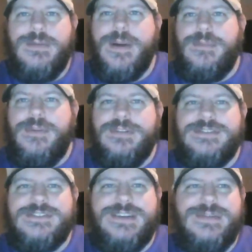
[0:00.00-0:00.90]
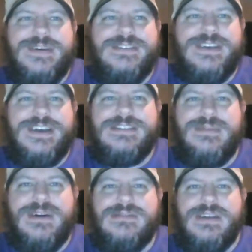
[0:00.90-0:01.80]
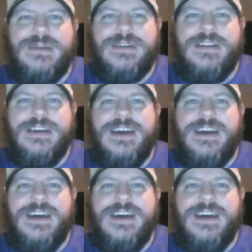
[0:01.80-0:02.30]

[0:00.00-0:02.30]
My brother sent me a text about something.